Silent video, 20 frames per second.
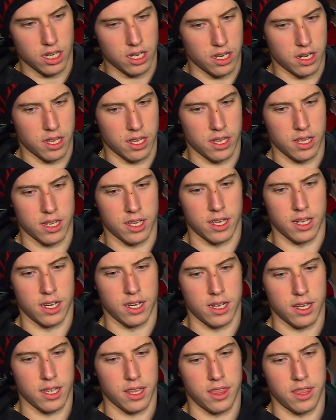good.
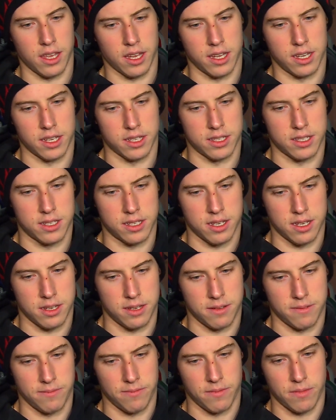I think it's,
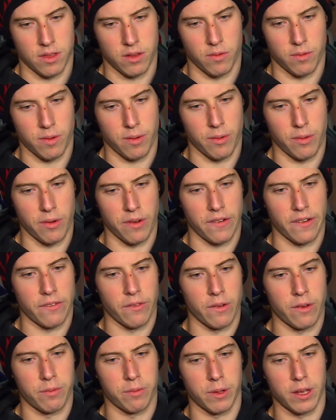
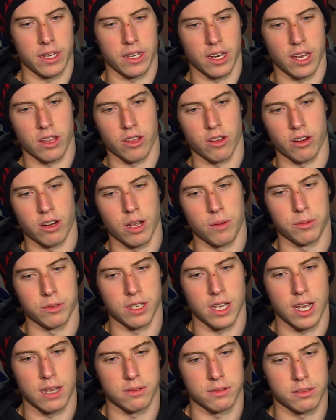we've played together a couple
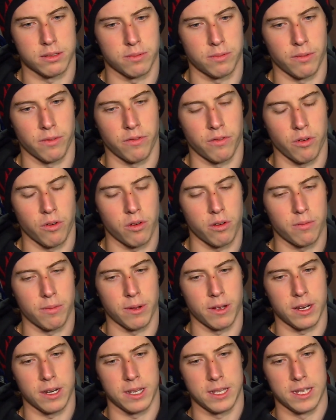times before,
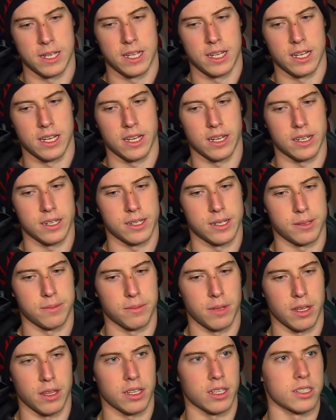but
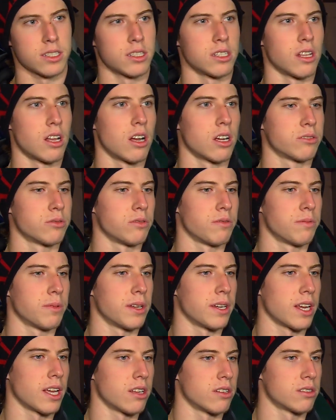I think this is the longest we've played
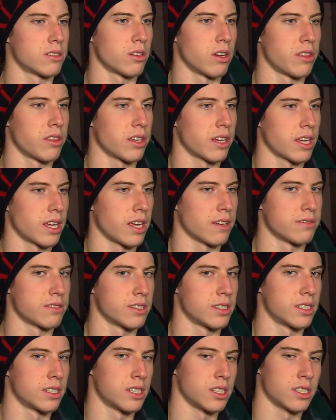together, so I think it
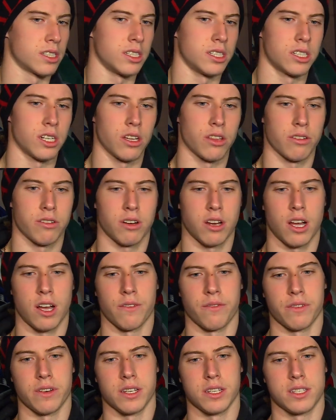gives just each other
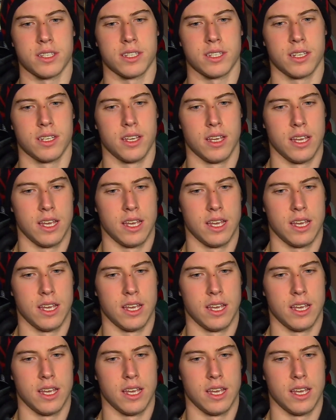confidence,